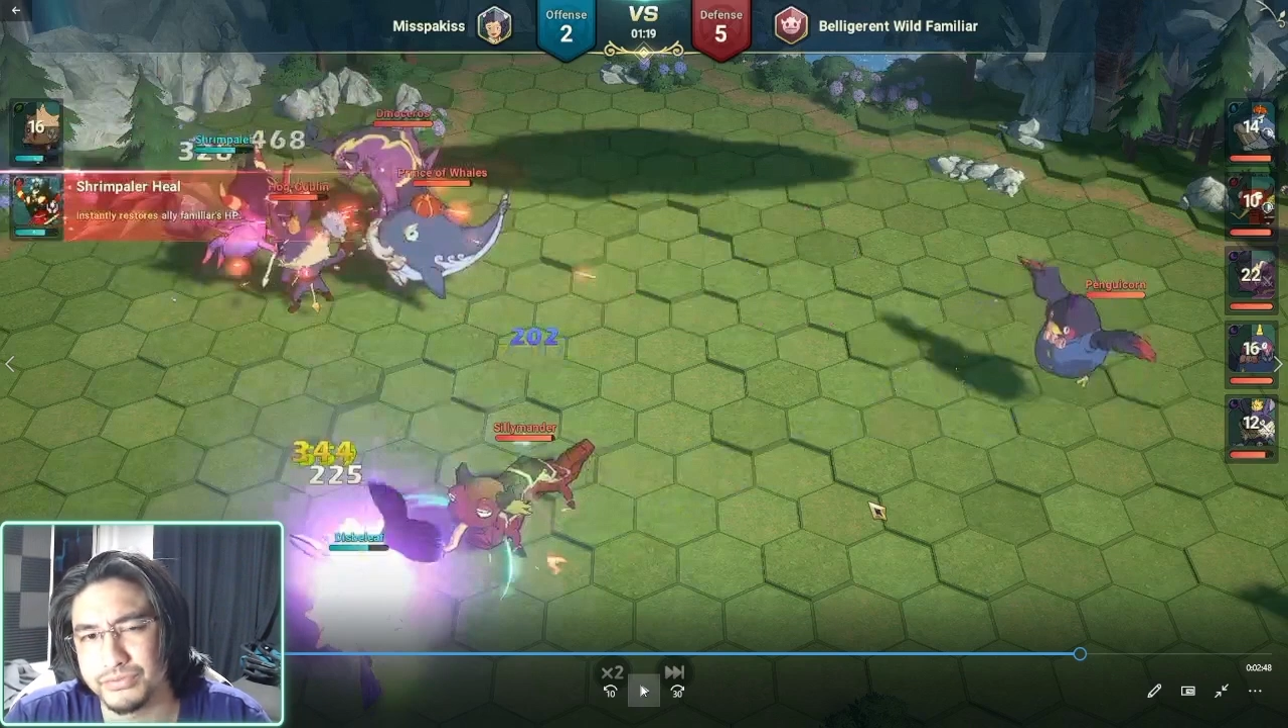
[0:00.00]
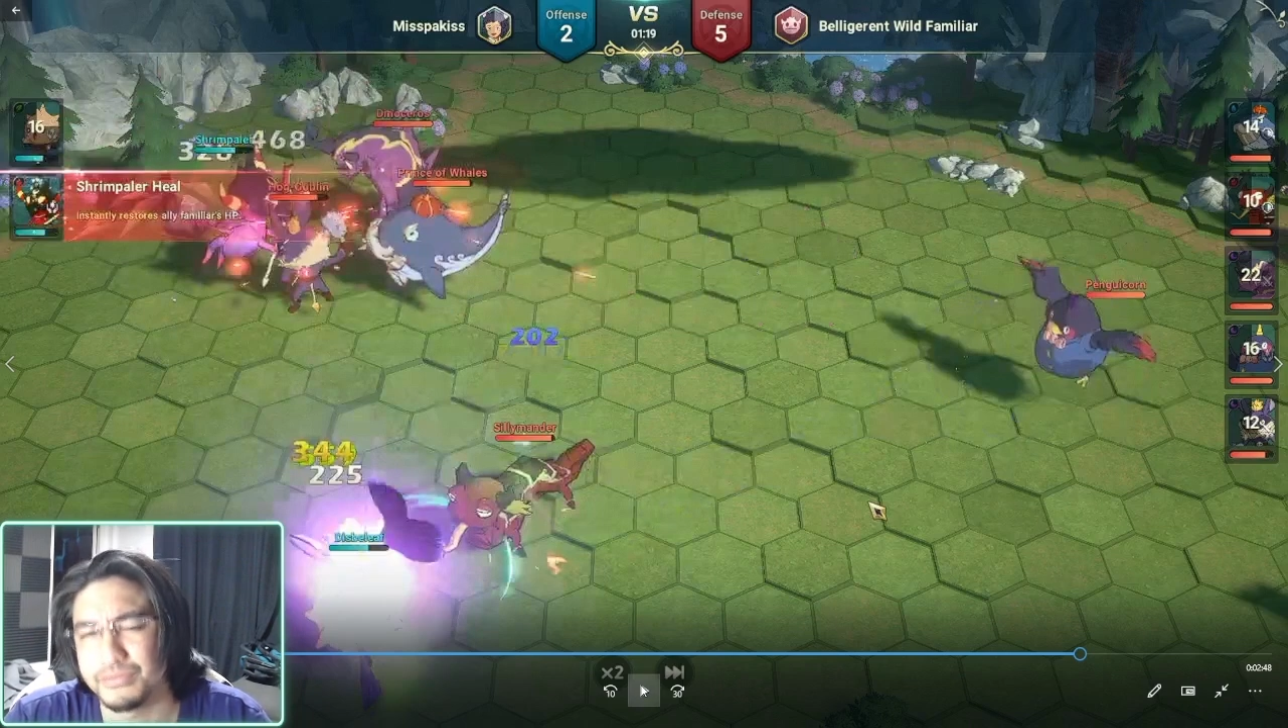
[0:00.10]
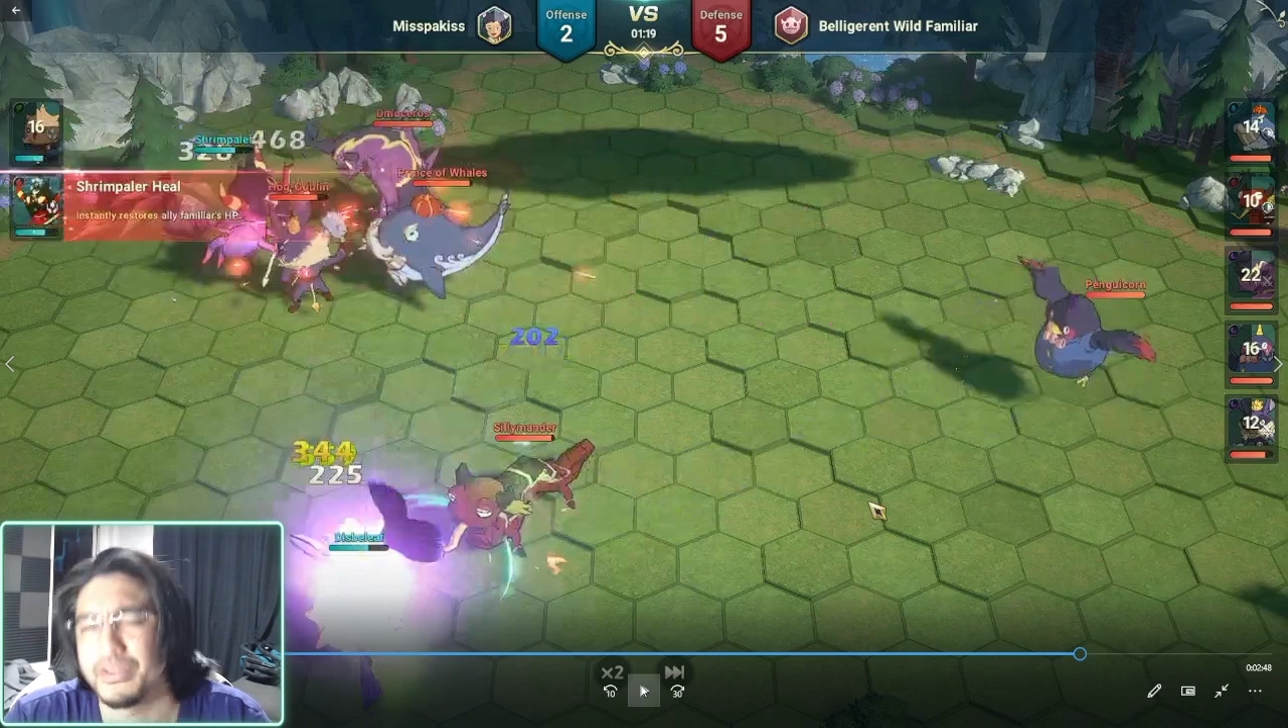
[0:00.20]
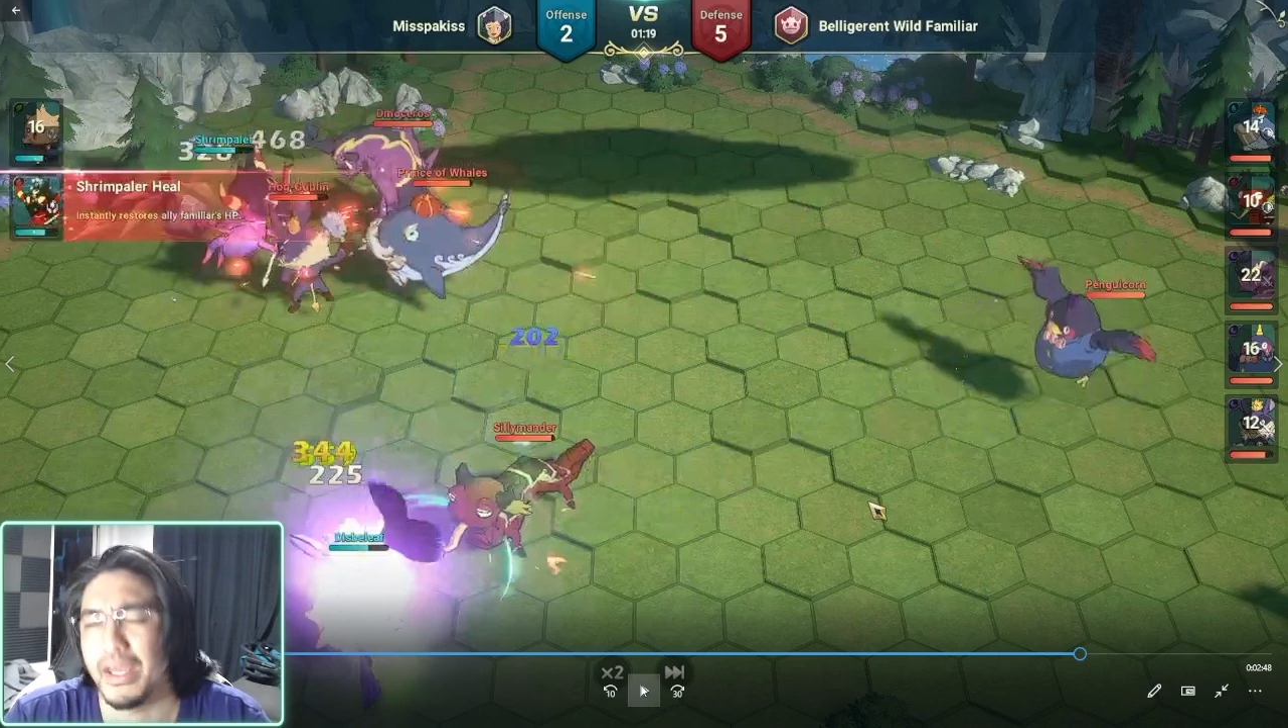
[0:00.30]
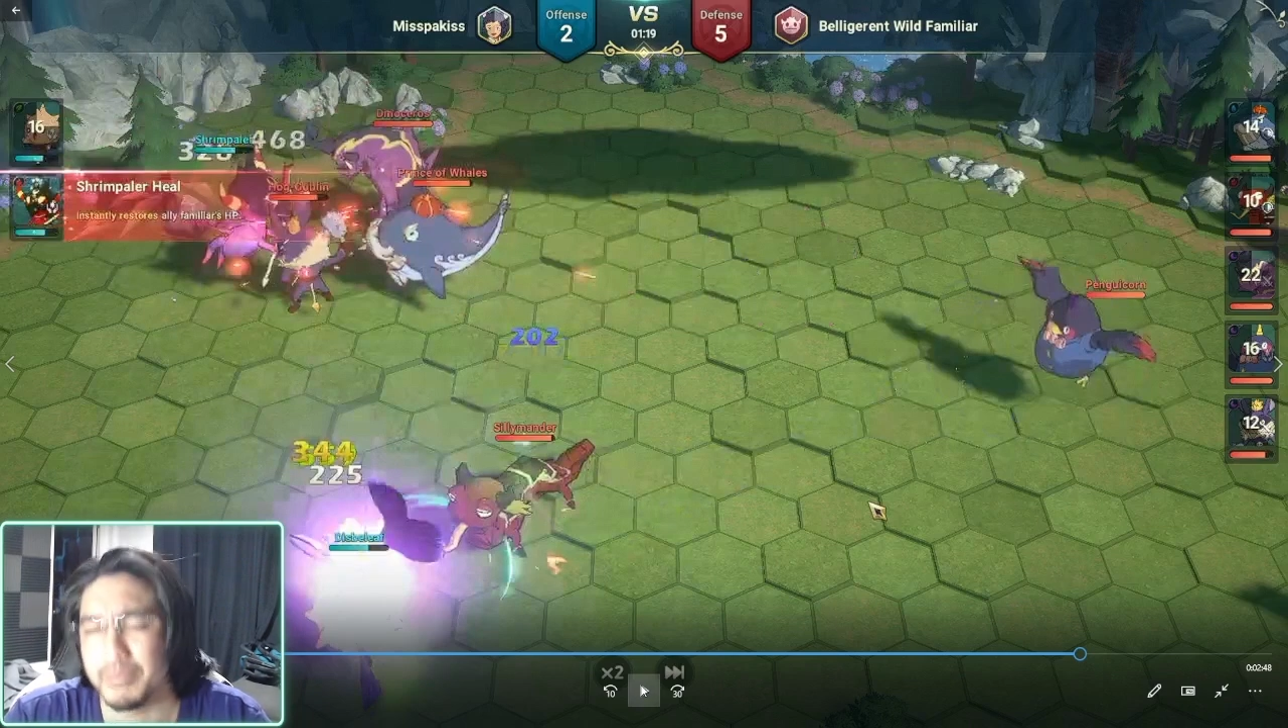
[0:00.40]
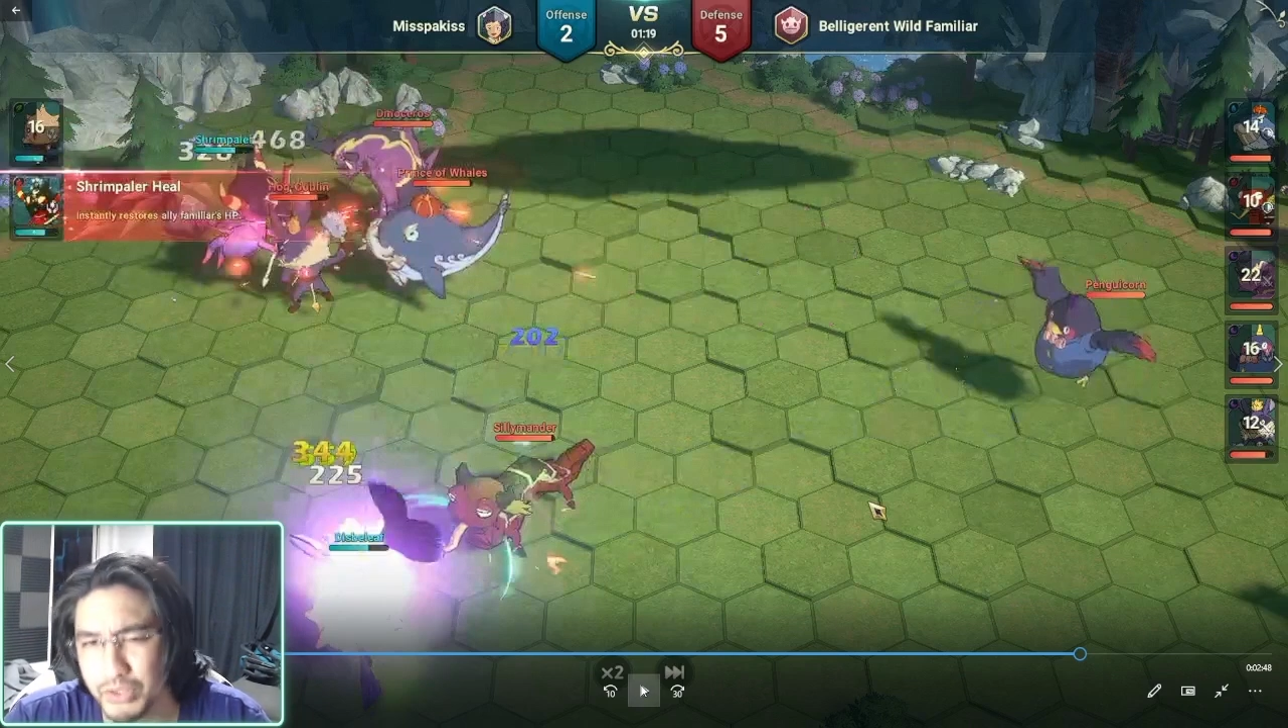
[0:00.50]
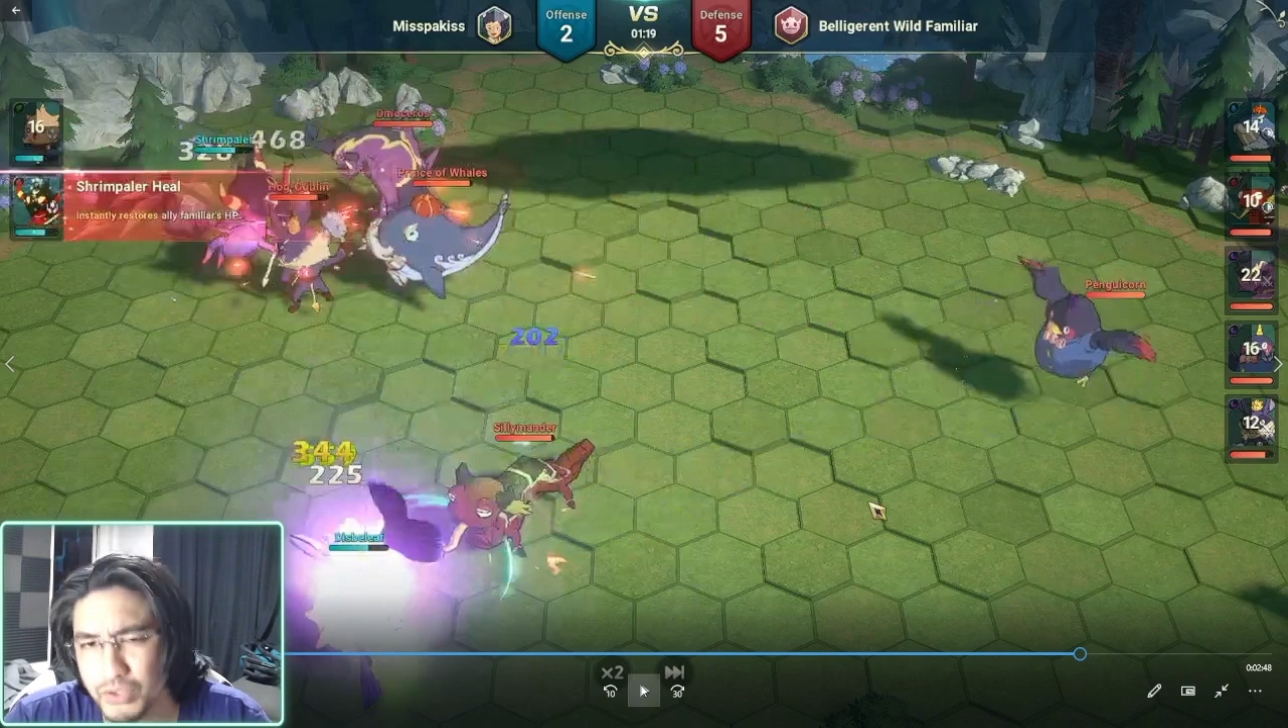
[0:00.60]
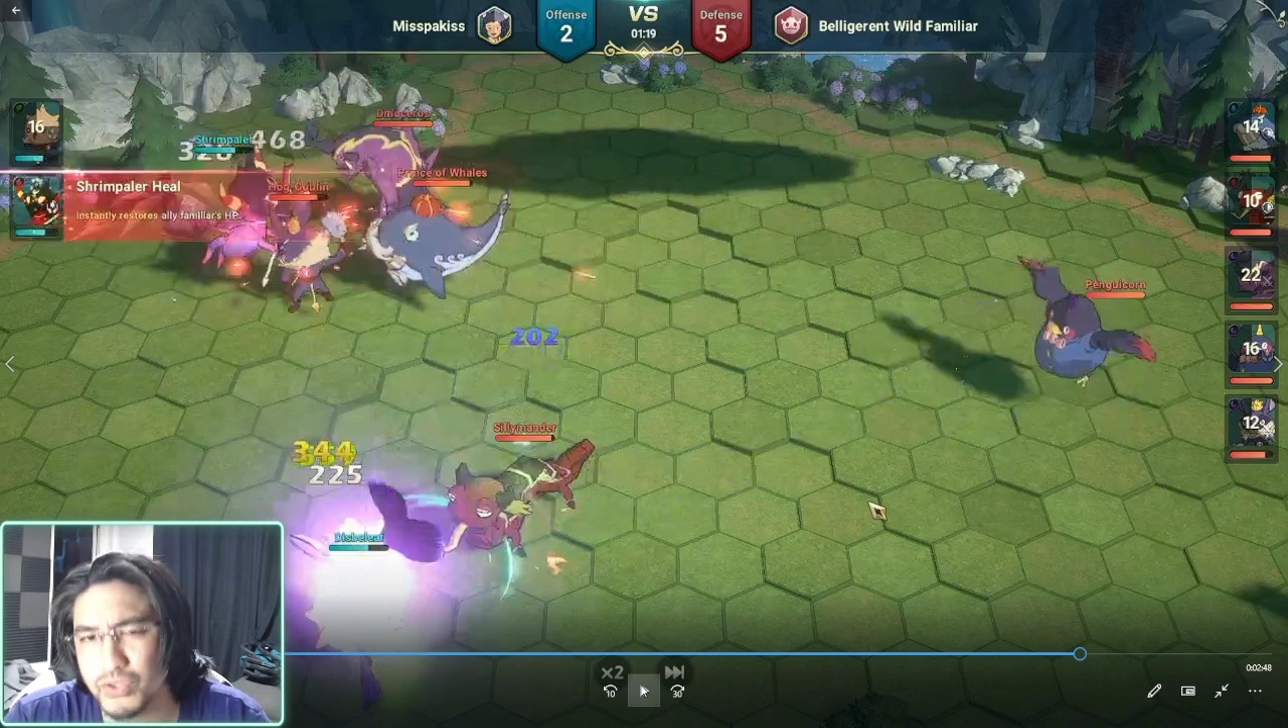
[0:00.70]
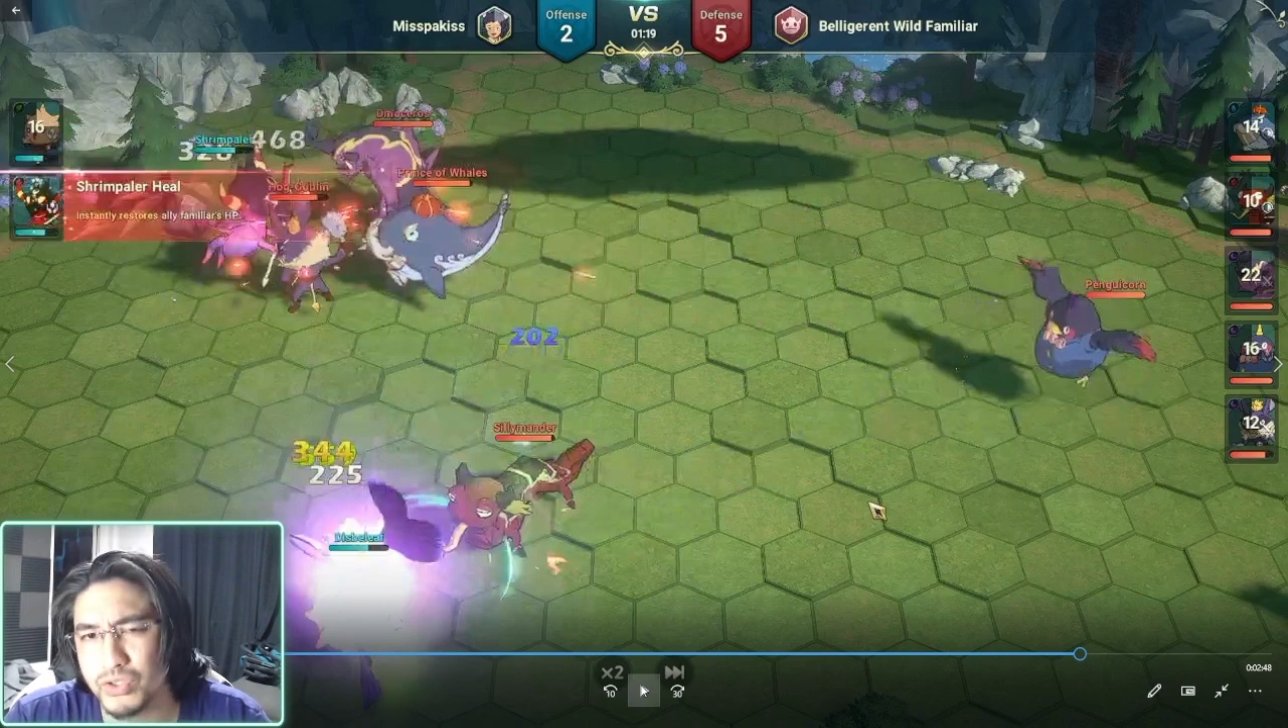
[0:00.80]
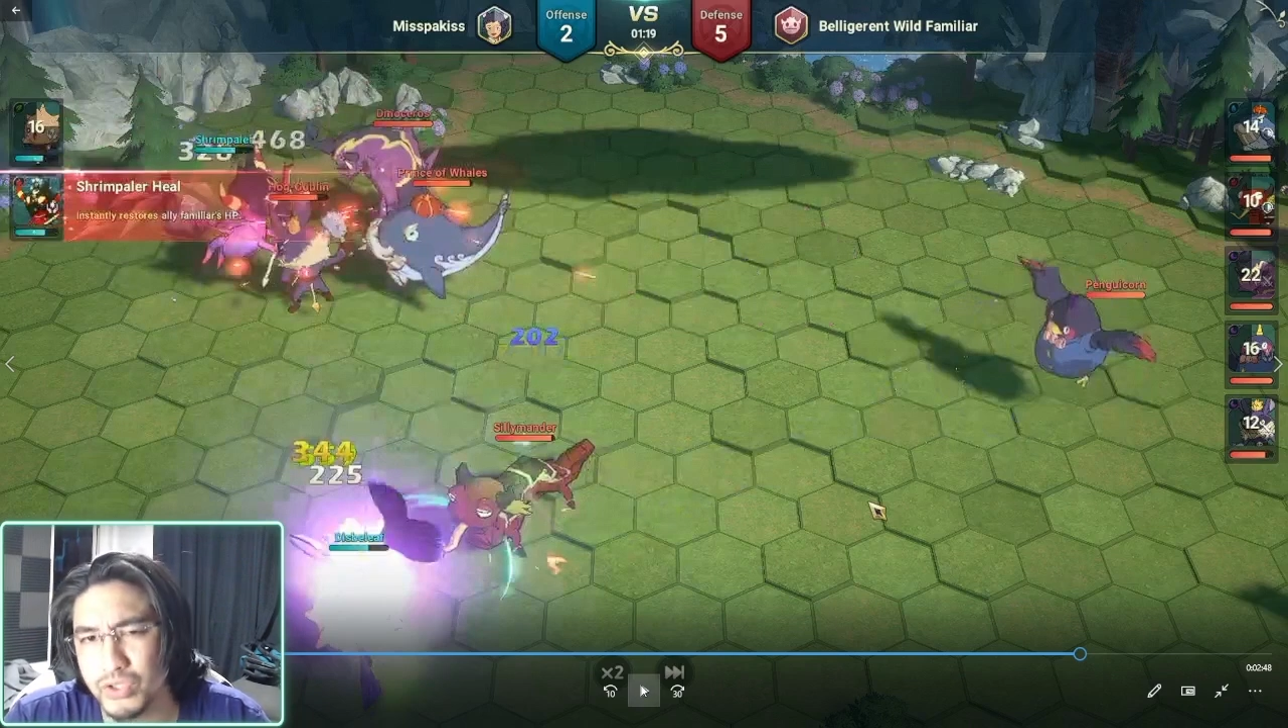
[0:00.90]

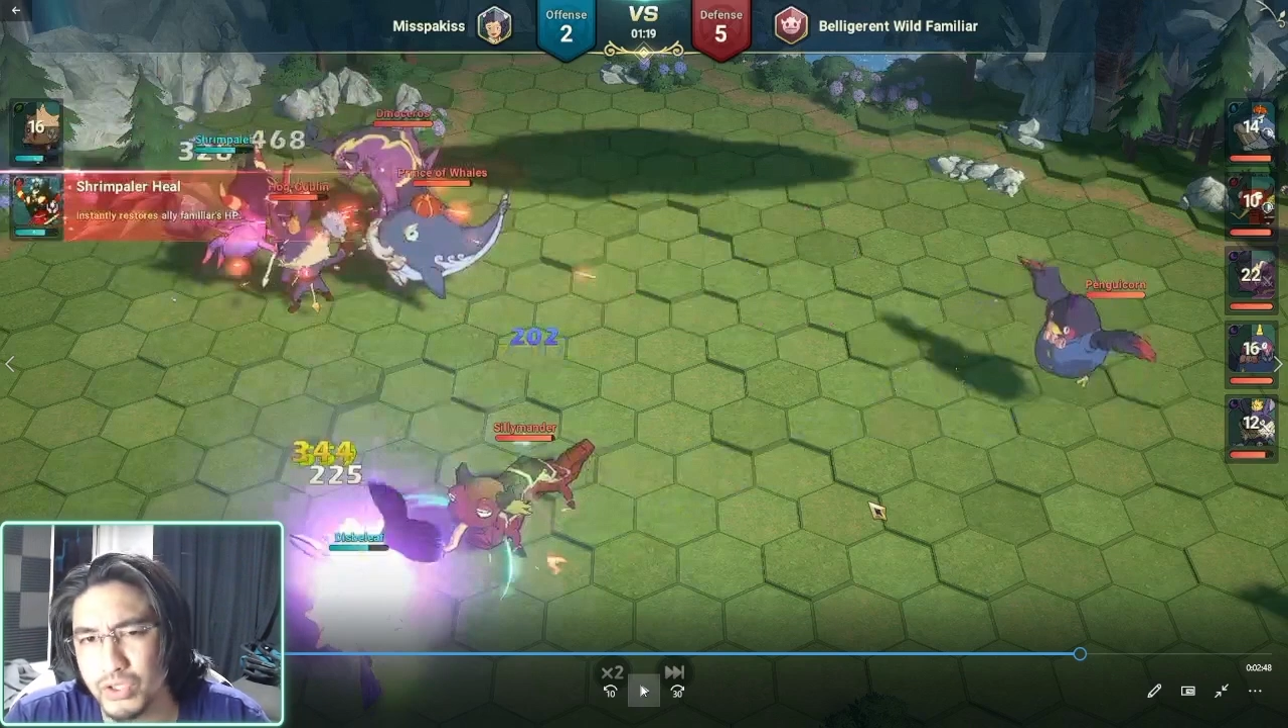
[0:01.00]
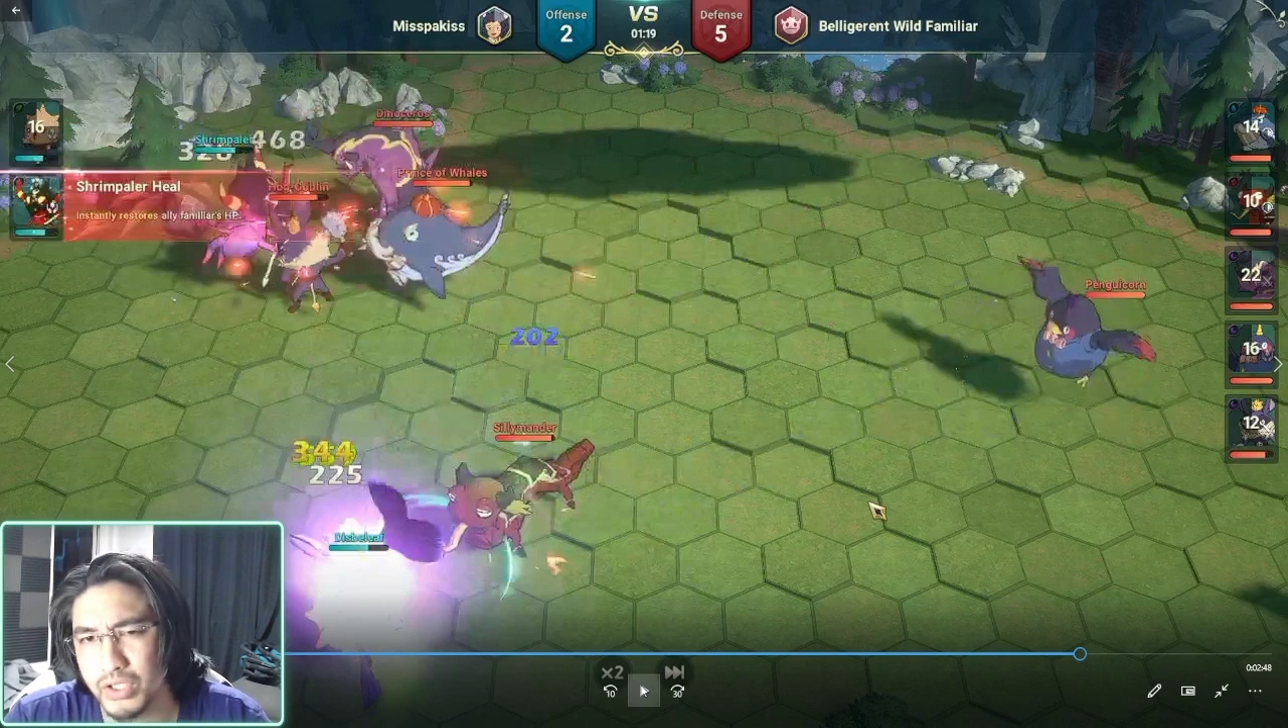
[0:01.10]
damage.